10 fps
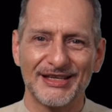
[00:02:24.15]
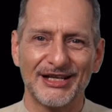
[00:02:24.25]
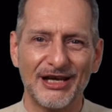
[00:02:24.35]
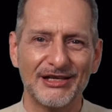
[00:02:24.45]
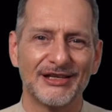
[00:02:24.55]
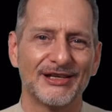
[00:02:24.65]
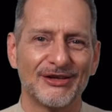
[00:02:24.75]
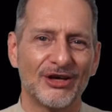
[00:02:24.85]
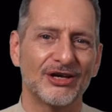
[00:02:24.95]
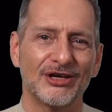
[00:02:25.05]
Can I
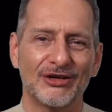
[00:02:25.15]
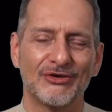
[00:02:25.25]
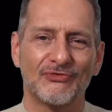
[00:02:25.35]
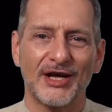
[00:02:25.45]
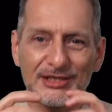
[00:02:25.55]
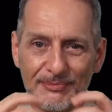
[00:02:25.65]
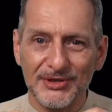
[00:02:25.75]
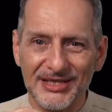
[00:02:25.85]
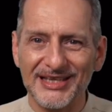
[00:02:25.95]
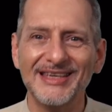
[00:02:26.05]
uh, find
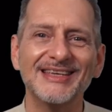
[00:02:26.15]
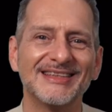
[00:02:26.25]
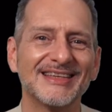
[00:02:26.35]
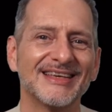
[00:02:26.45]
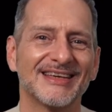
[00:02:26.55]
something to eat?